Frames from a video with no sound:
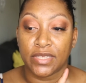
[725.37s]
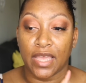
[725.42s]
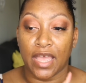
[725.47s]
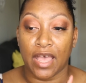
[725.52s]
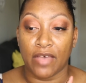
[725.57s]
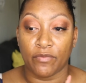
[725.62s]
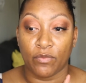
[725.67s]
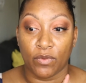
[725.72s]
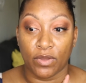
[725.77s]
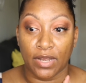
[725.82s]
I
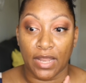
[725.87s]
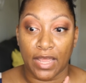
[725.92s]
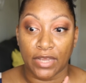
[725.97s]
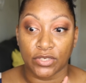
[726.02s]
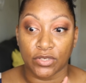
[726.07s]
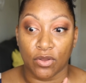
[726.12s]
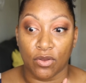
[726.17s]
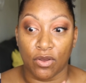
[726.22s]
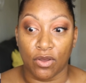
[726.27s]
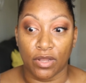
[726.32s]
have one
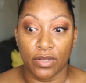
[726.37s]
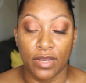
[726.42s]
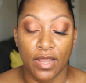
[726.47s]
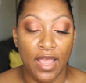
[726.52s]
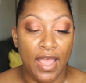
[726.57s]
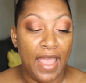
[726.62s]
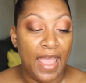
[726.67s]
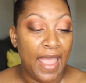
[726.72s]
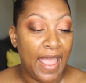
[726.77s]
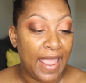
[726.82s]
lash on,
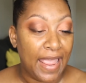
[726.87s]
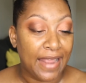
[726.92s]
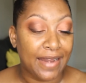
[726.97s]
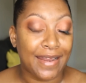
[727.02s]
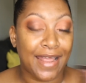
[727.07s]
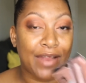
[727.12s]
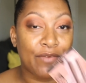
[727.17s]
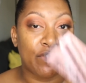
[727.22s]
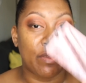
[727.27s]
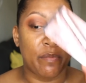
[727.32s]

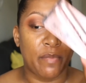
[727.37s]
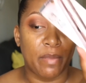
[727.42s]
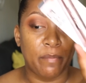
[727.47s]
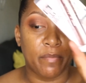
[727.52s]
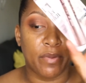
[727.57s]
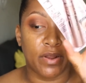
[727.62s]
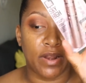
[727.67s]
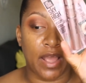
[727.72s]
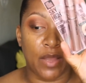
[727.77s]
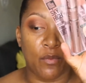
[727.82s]
and I
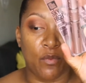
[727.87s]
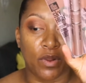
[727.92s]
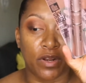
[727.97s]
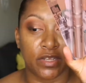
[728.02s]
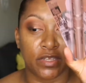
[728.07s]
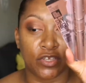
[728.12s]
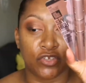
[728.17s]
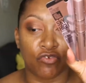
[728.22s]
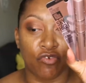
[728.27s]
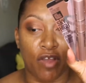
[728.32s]
remembered I
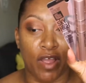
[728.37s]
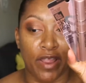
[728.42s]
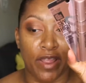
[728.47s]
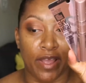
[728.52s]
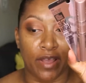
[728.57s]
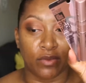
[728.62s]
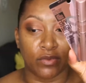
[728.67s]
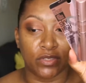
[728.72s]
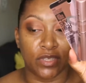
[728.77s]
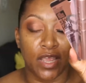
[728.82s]
wanted to try
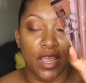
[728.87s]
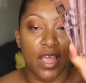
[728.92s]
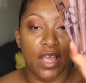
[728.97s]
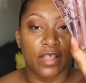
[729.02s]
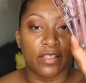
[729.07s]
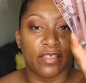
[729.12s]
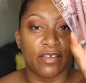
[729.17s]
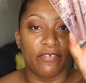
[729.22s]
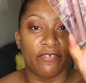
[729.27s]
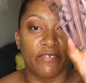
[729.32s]
out
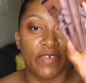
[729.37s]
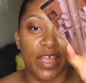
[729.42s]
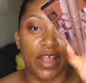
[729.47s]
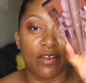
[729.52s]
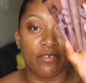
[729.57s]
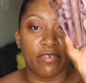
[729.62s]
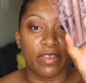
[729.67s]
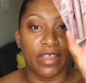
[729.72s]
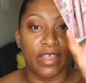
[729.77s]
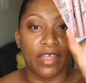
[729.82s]
the
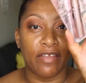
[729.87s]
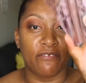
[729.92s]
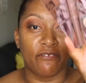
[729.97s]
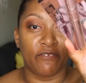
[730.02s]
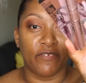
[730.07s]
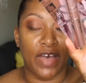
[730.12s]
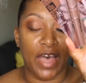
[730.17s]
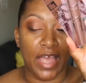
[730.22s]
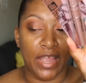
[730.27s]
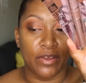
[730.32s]
very
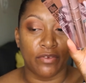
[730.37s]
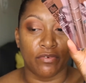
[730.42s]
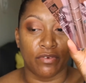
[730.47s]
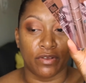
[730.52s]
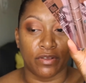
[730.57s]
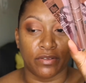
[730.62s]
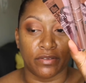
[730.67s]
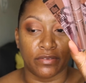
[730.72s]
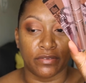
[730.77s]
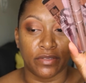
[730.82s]

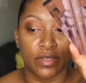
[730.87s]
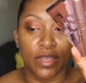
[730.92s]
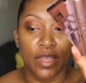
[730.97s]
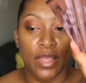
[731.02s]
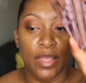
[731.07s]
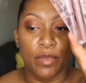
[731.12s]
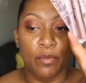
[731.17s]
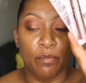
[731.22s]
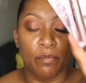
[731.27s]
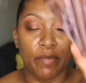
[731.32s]
viral
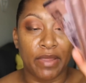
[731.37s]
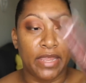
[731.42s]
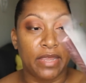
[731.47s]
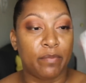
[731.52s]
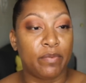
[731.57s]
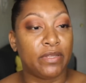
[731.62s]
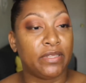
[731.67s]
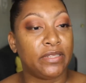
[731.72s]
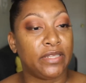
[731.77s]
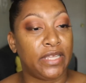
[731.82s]

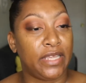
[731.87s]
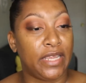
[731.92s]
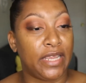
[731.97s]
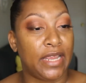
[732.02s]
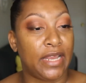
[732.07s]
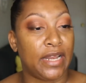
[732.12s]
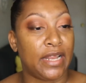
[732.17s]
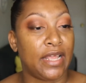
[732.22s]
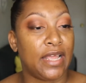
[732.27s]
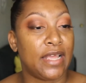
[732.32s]

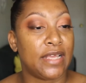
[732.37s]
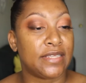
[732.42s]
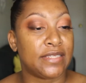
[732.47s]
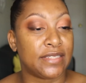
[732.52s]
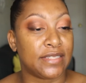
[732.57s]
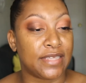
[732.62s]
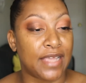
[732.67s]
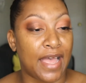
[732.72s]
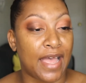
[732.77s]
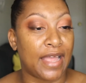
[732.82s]
Maybelline
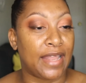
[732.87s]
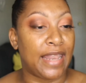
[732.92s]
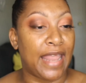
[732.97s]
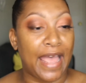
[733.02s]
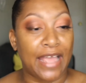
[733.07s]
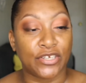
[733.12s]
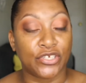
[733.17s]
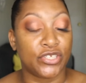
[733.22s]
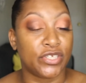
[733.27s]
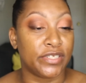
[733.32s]

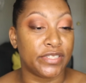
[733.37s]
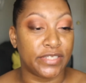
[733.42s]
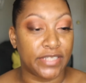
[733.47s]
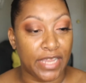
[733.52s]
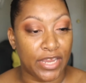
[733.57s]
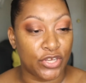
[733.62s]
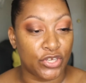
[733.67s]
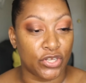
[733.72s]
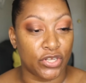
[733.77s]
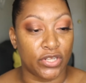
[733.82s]
Lash
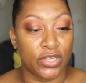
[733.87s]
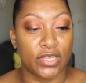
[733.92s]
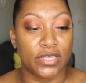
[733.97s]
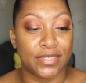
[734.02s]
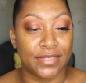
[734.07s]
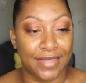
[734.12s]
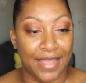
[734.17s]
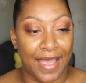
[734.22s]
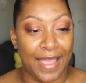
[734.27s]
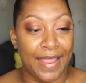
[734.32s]
Sensational
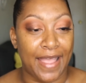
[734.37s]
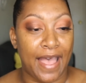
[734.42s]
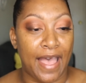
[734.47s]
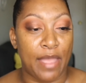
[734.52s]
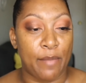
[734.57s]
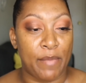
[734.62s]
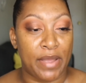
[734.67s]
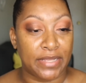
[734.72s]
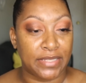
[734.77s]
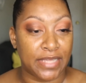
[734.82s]
Sky High
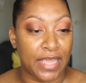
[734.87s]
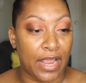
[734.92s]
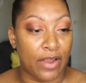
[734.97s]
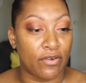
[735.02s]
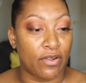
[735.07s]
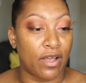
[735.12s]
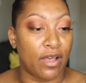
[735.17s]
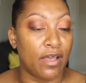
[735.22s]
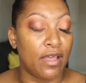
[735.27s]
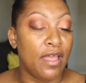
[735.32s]

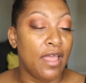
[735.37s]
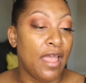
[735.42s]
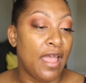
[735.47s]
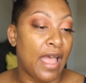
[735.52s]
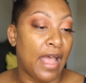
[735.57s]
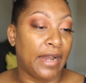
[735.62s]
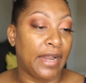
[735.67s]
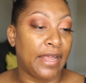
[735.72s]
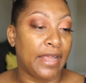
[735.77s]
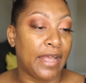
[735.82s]
Mascara,
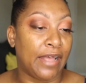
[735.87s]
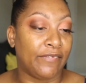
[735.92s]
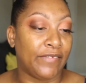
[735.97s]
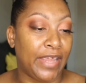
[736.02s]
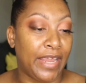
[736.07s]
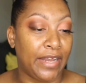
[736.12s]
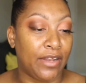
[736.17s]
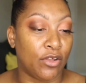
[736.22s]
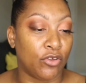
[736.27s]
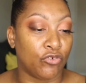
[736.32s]
and I have
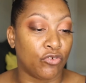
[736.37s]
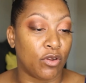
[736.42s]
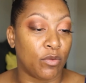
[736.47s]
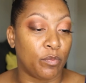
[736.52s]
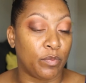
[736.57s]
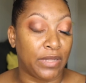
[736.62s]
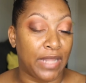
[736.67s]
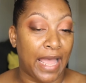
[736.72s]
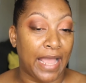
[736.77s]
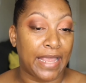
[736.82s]
800
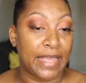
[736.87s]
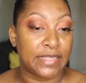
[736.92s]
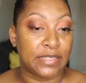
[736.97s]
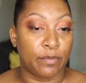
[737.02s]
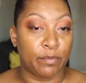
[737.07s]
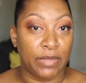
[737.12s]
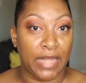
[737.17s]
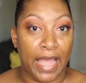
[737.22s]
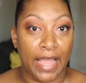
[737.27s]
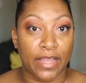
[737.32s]

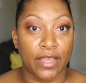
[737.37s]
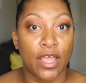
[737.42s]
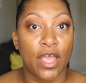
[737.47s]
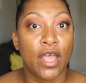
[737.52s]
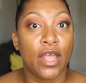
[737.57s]
Blackest Black.